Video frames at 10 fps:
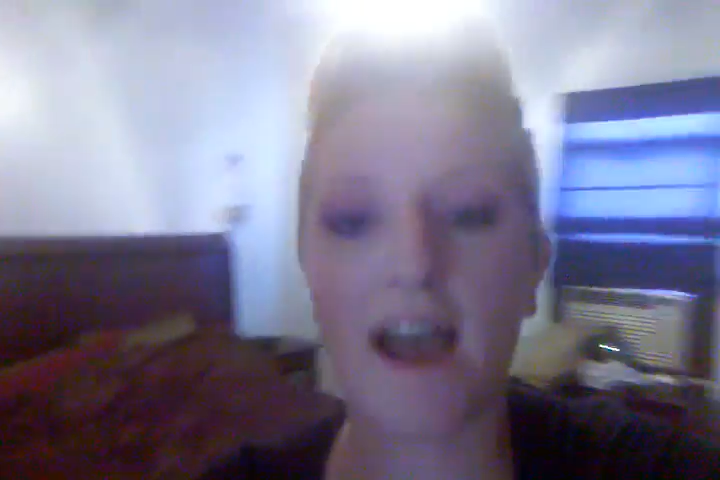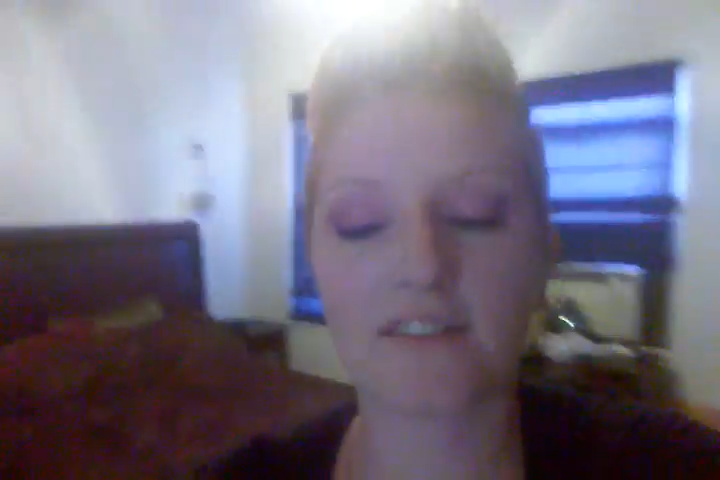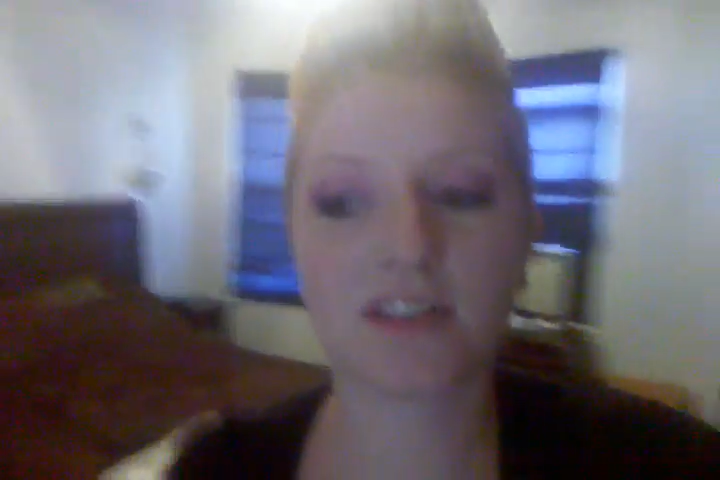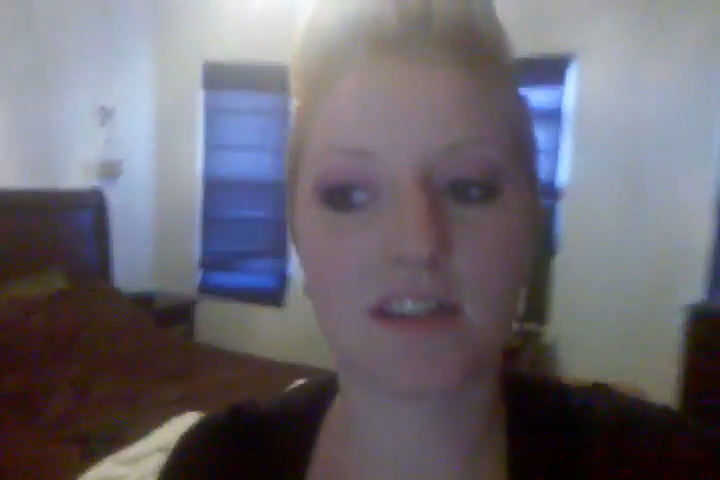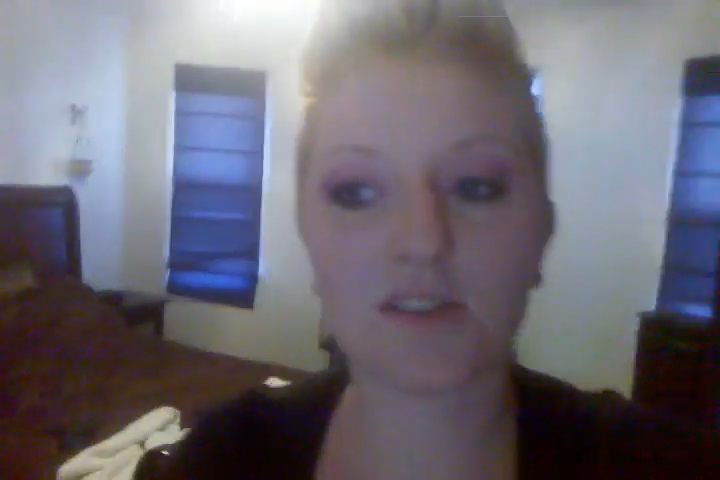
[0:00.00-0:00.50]
have
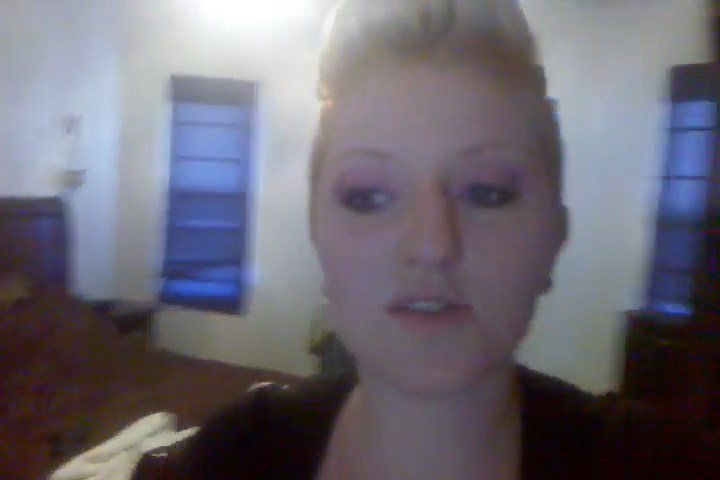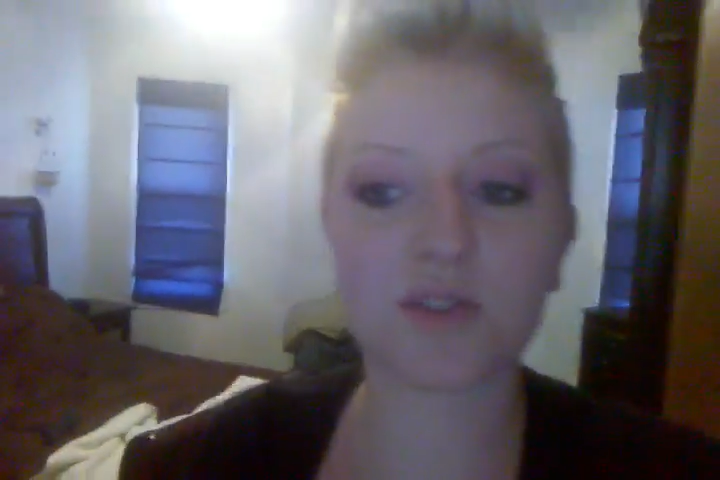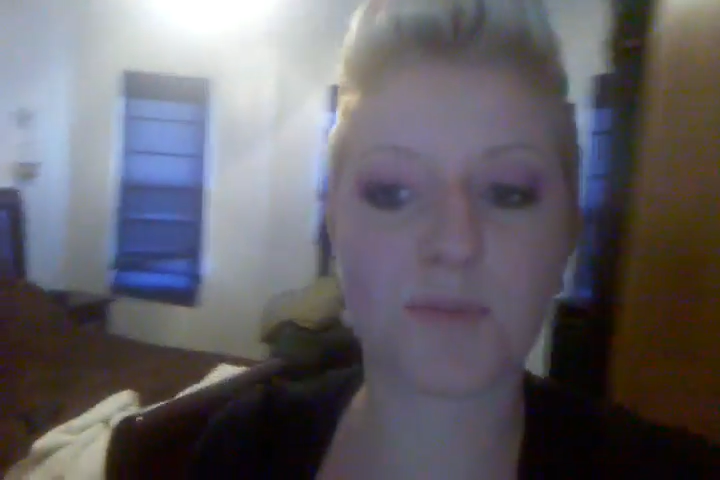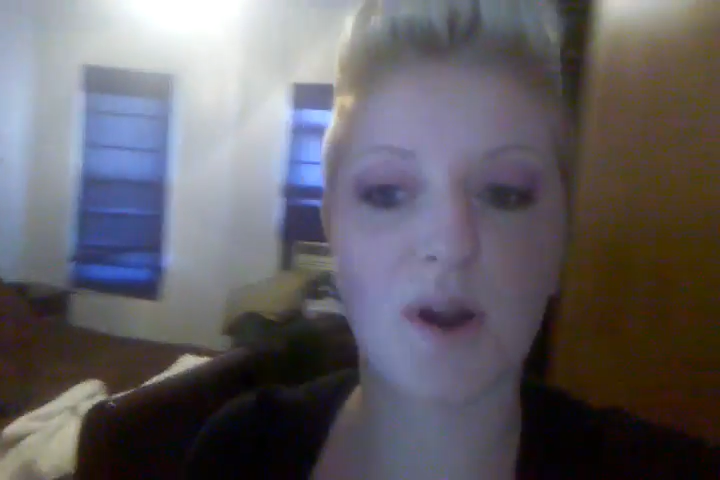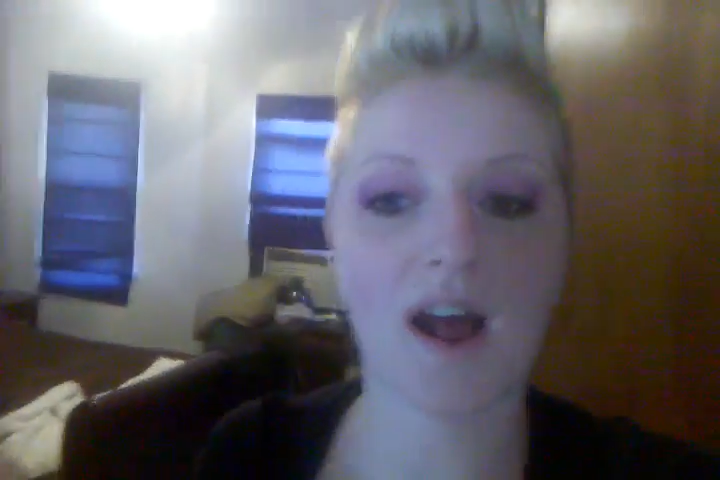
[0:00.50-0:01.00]
a little
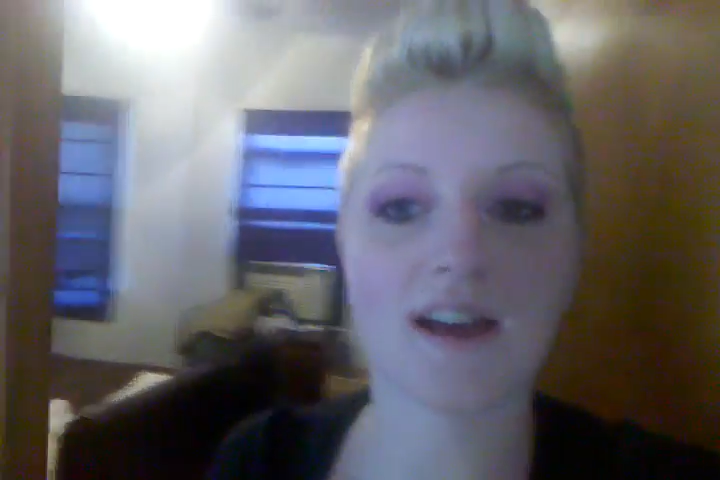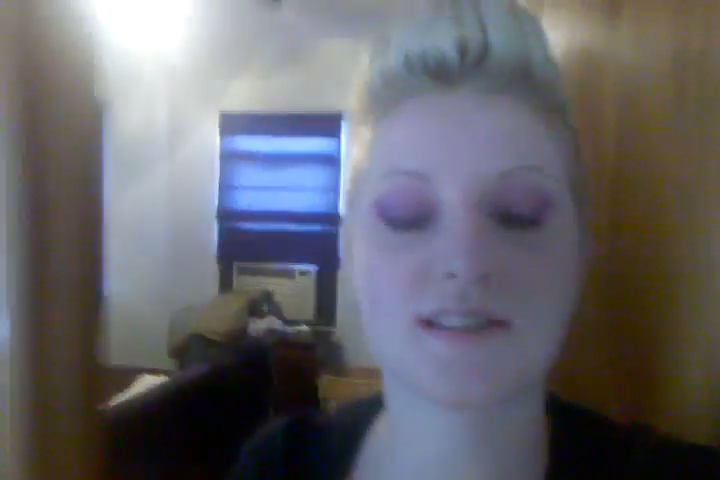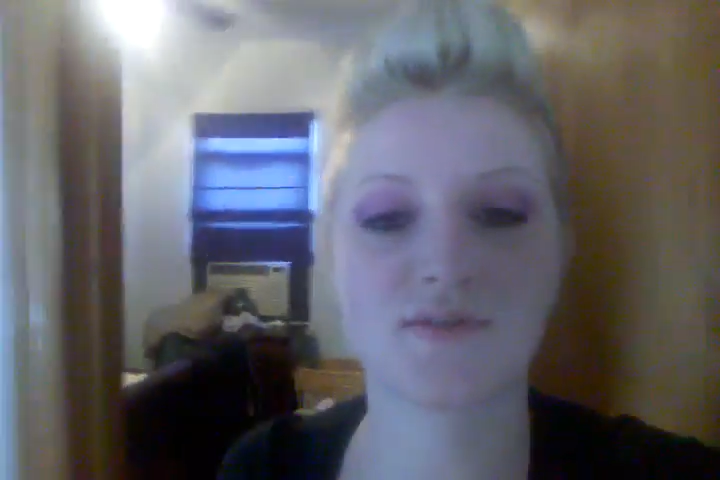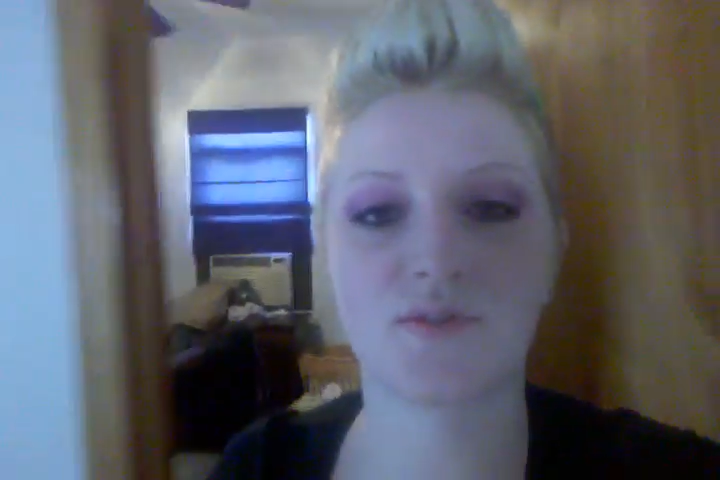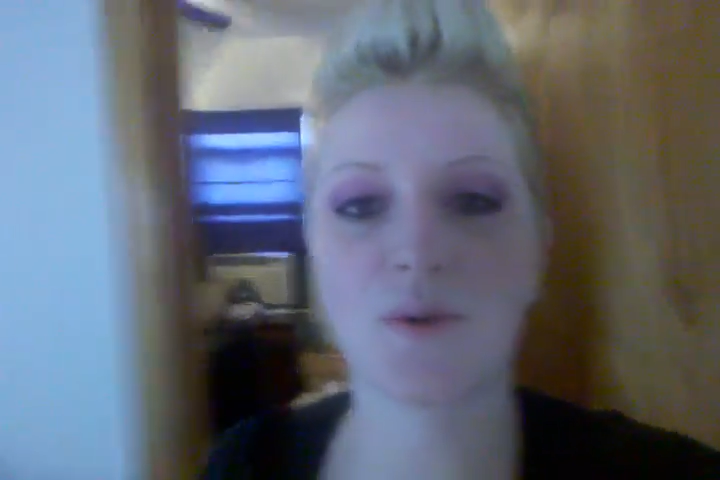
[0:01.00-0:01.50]

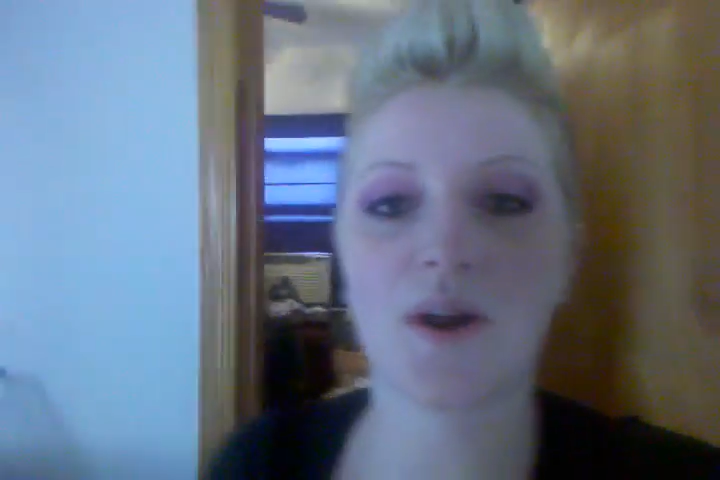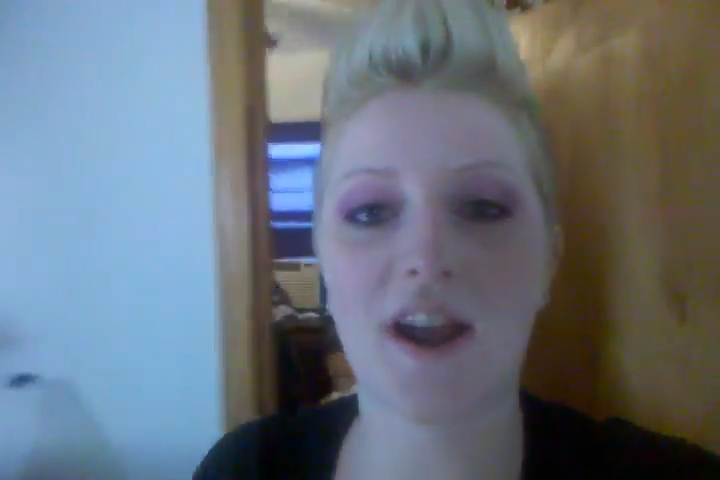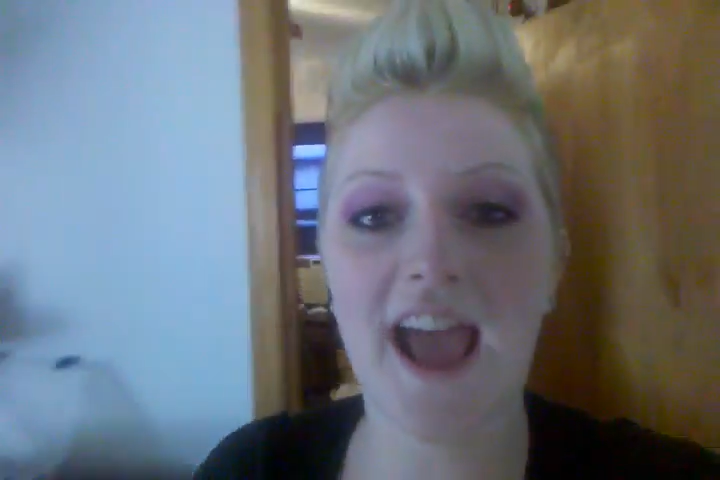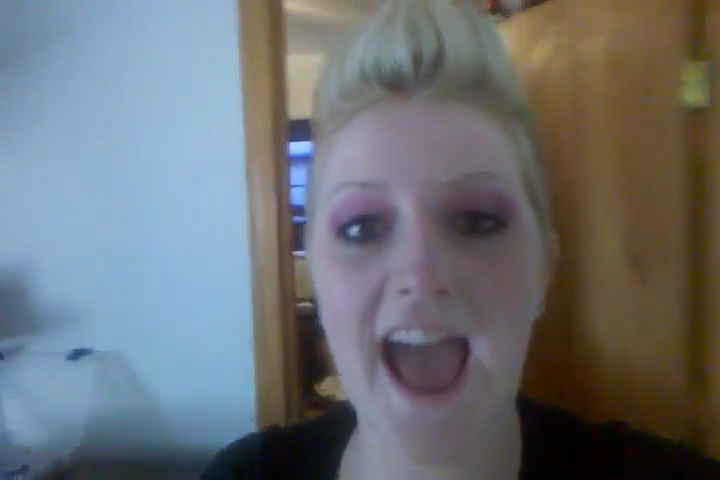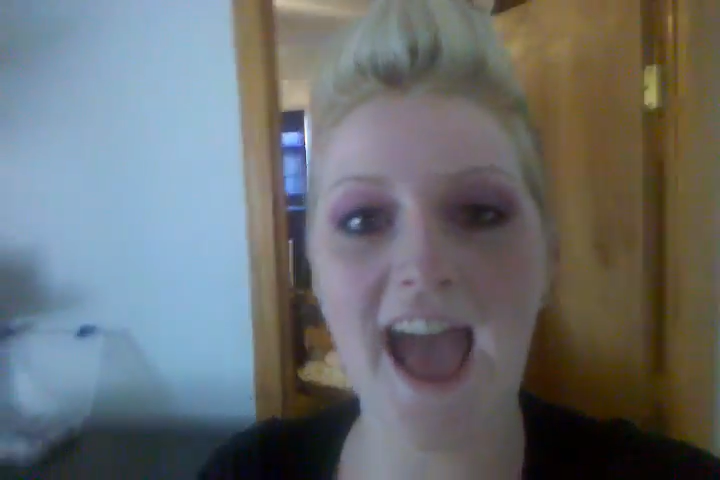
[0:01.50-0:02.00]
surprise
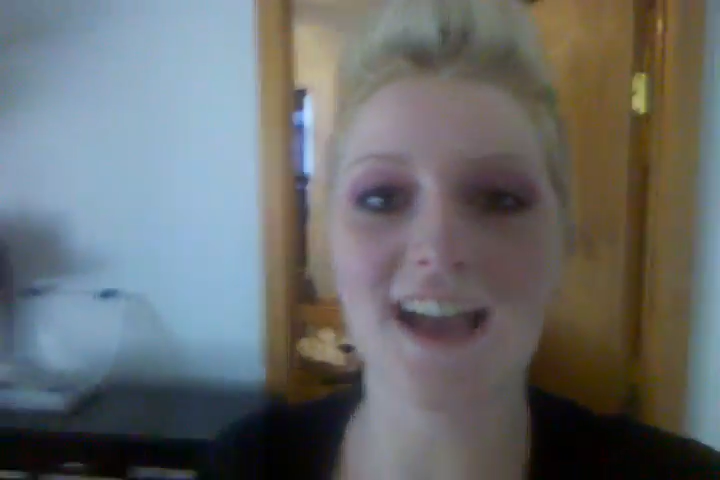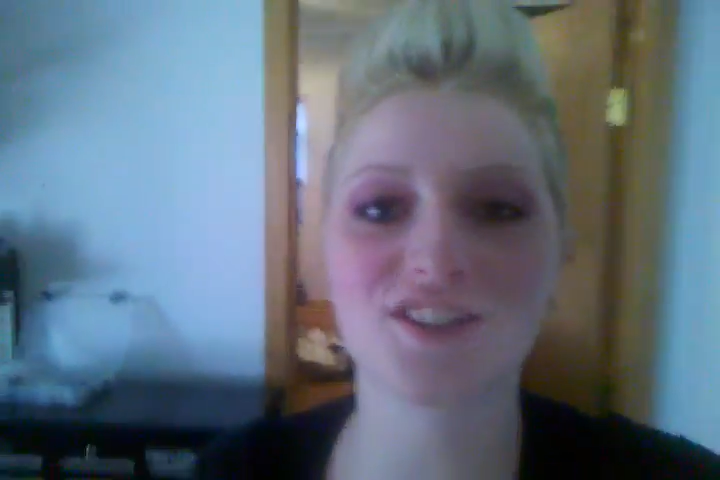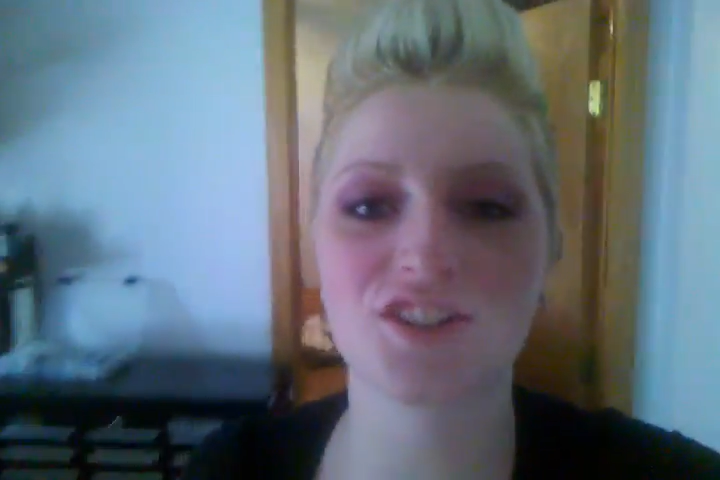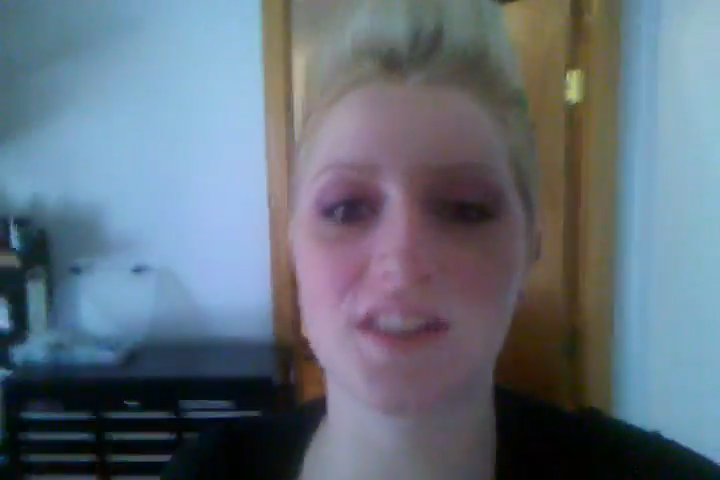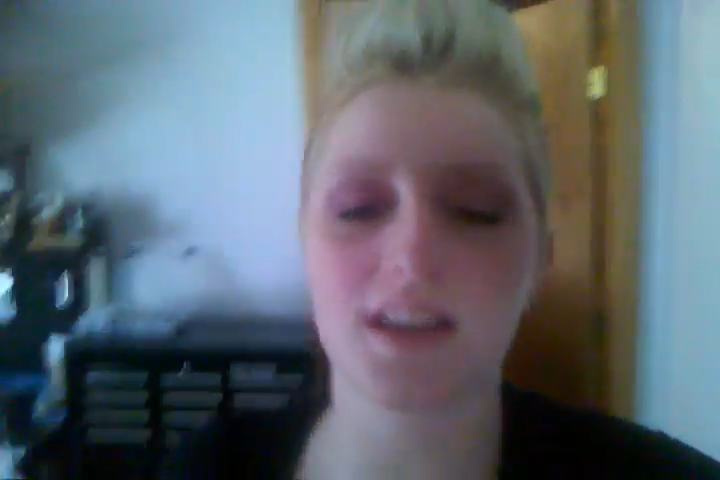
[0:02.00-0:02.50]
for
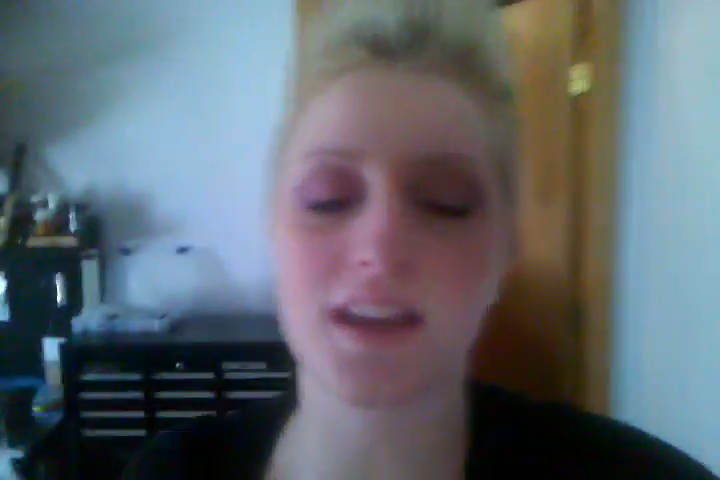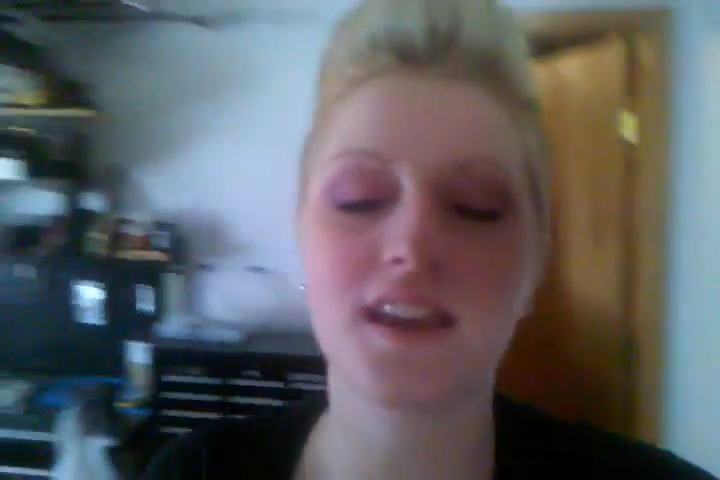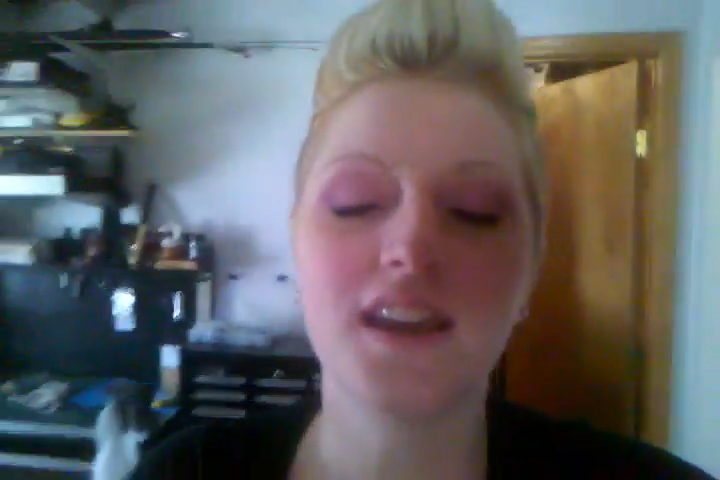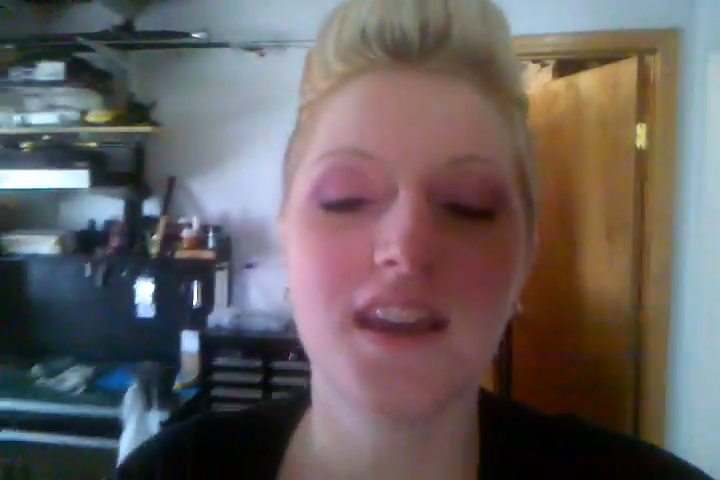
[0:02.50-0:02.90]
Ashley